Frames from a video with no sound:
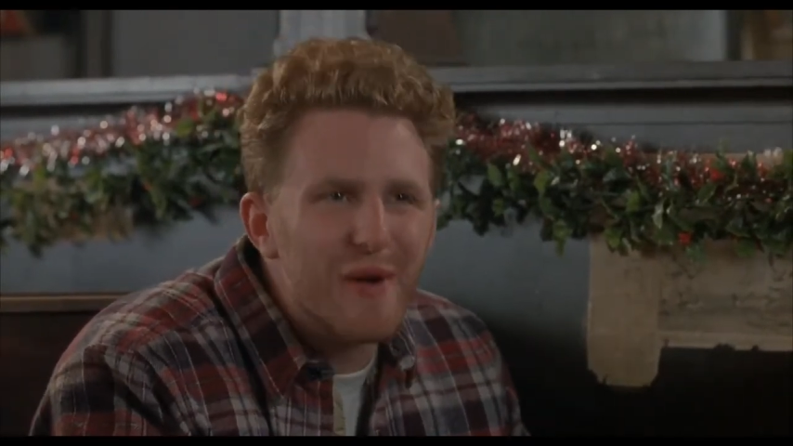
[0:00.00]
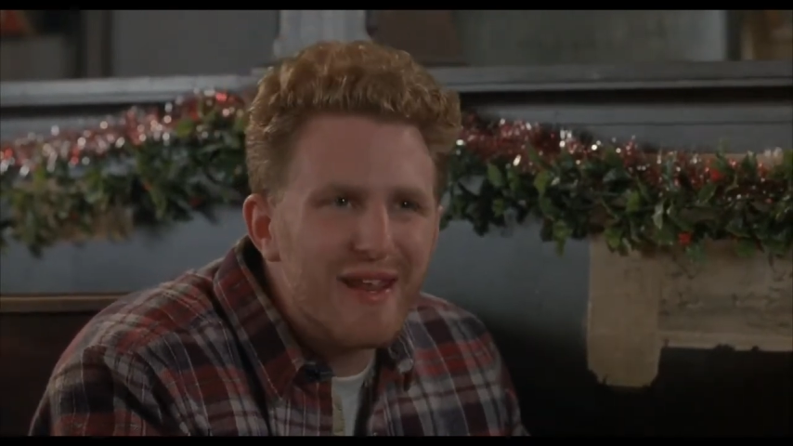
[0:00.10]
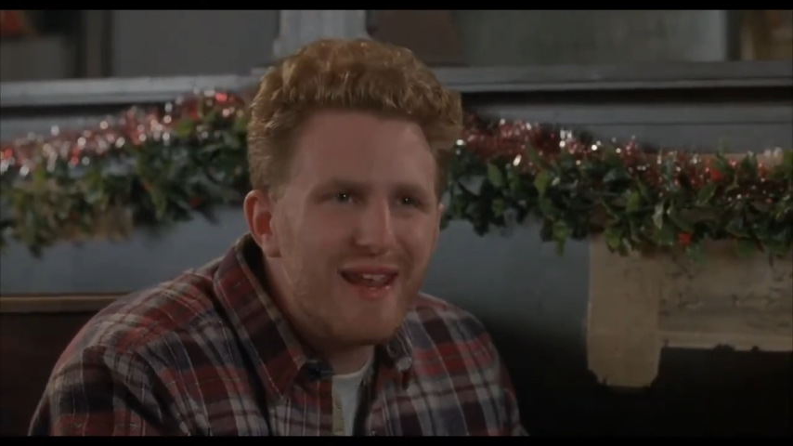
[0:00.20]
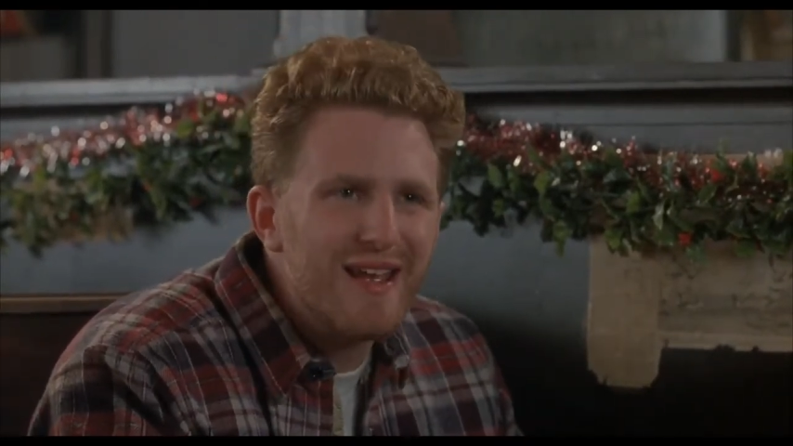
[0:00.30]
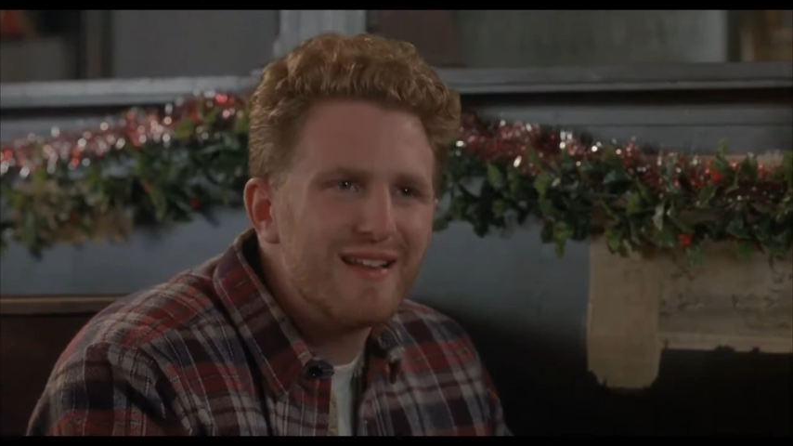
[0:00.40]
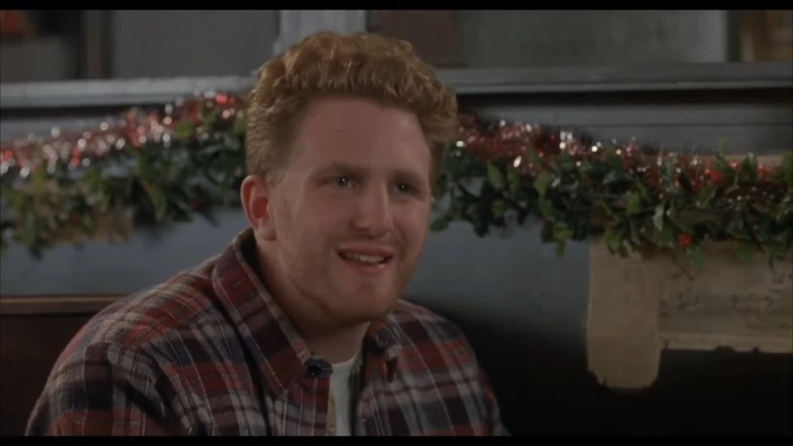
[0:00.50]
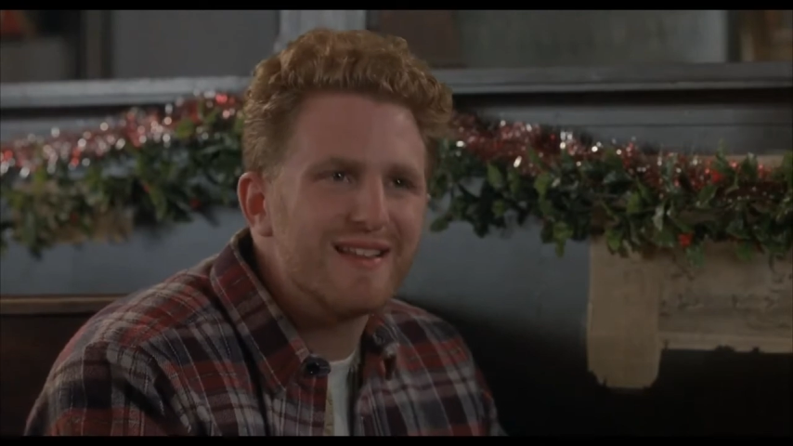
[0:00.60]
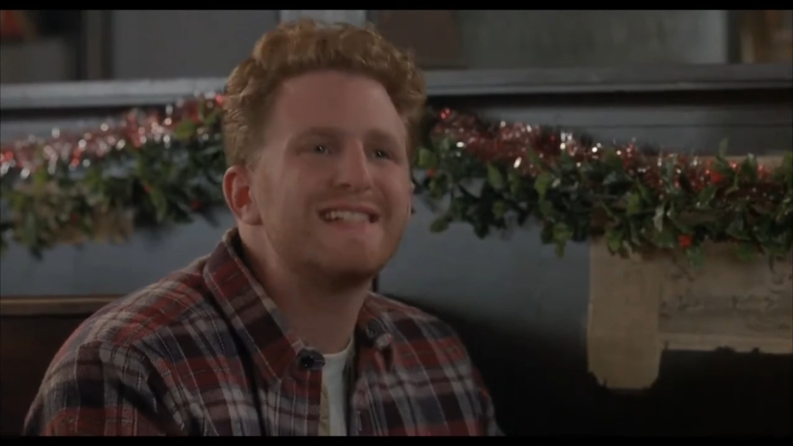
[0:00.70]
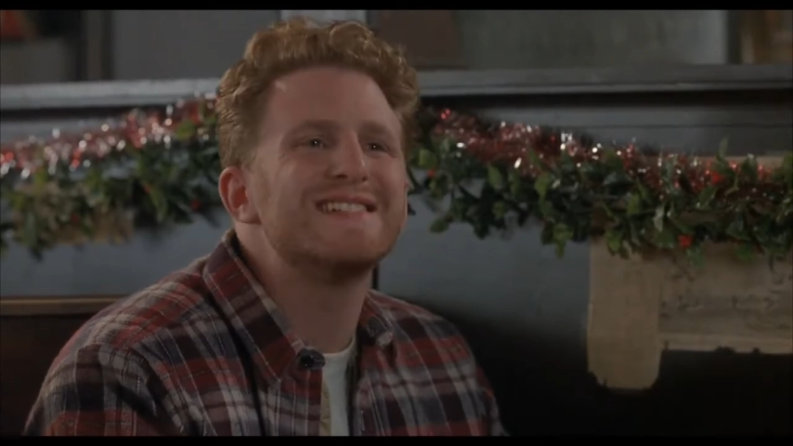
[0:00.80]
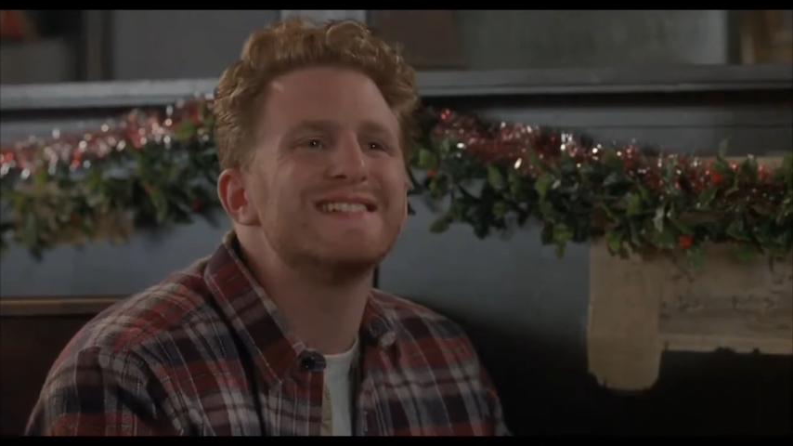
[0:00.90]
Birdie.
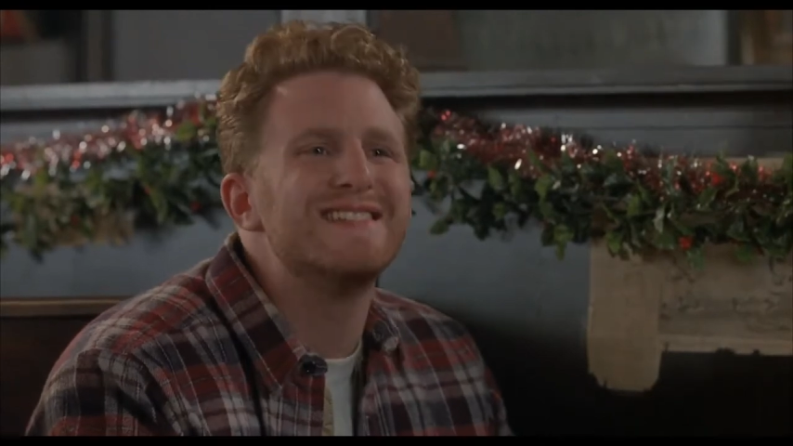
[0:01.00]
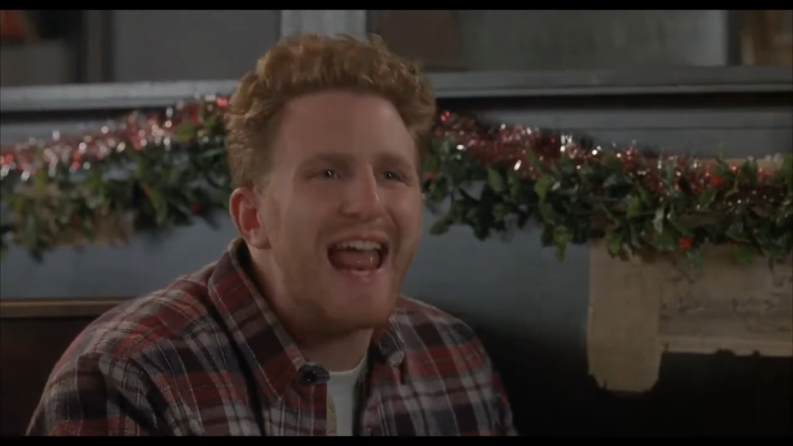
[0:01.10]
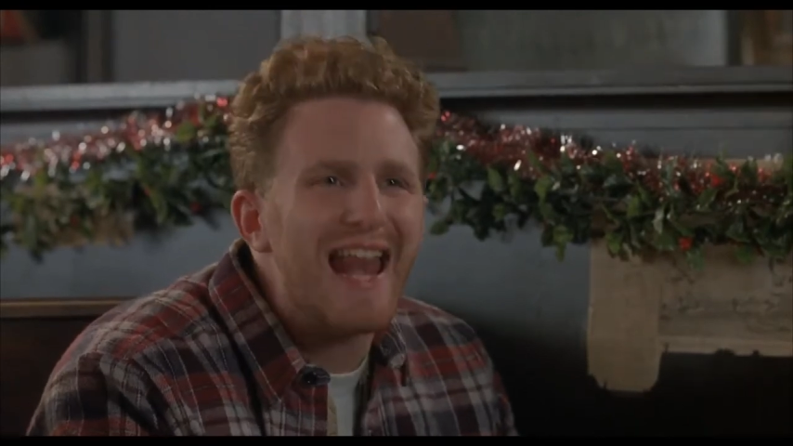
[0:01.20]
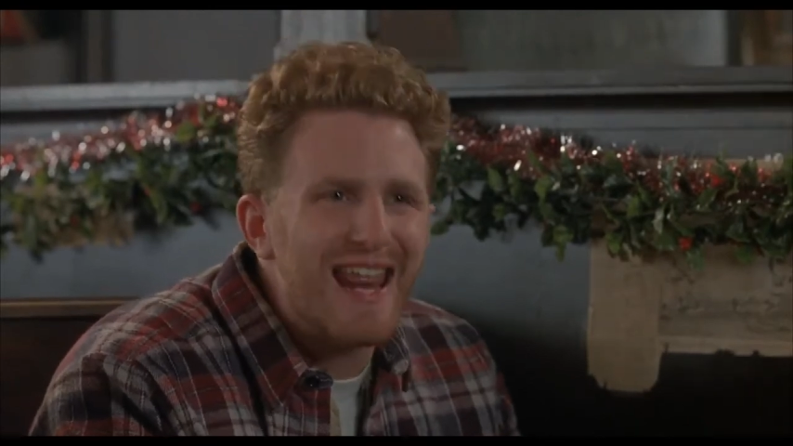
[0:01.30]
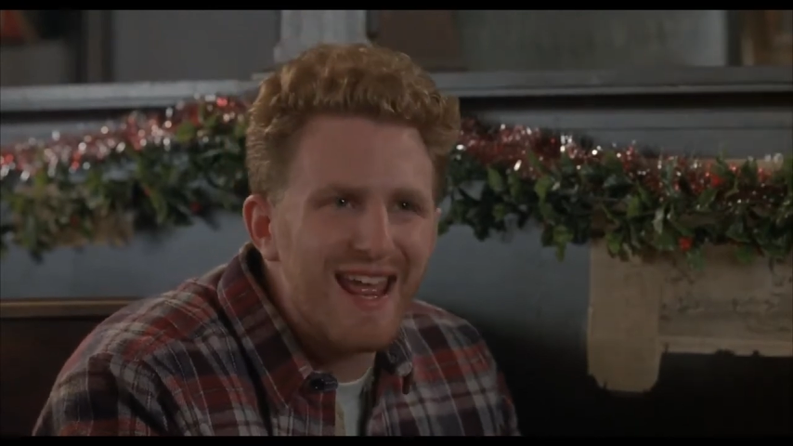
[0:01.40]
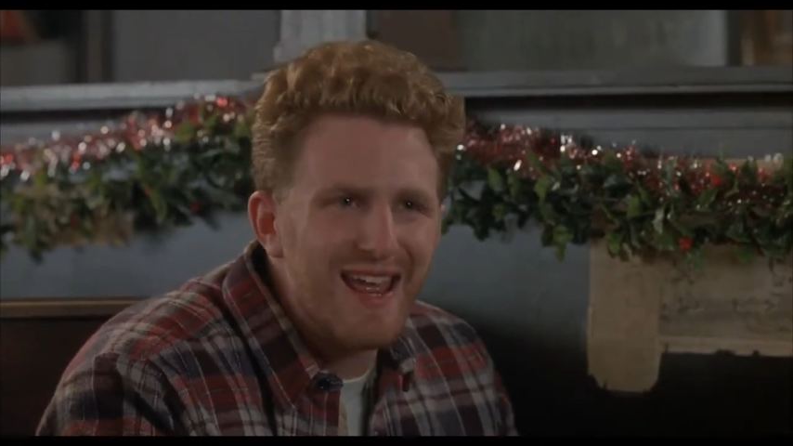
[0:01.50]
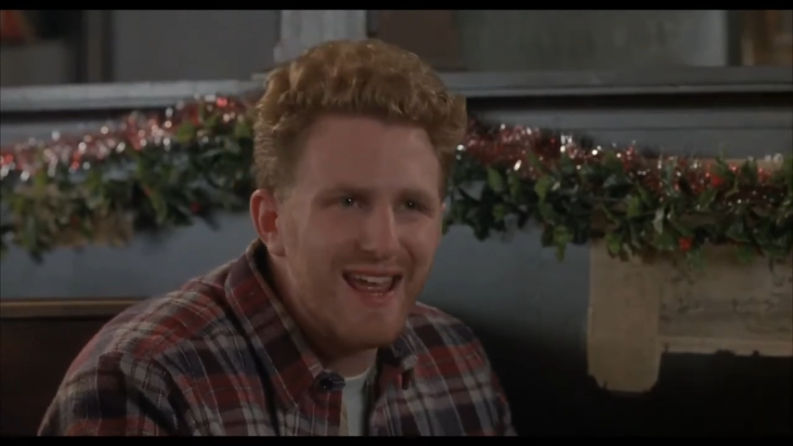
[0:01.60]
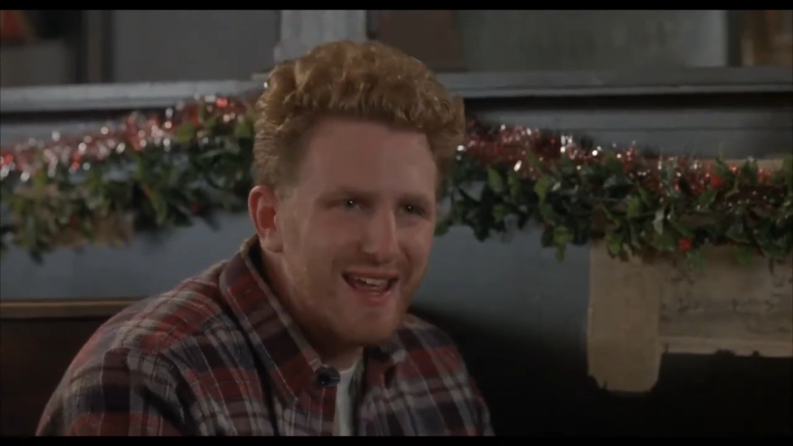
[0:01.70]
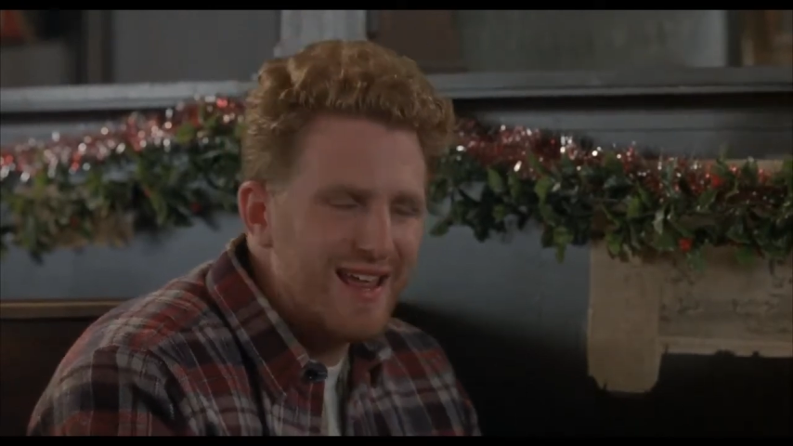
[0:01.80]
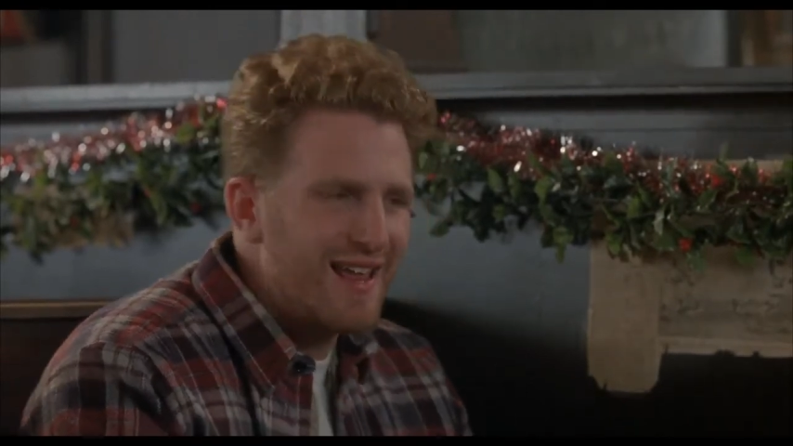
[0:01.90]
Legend's dead. hey.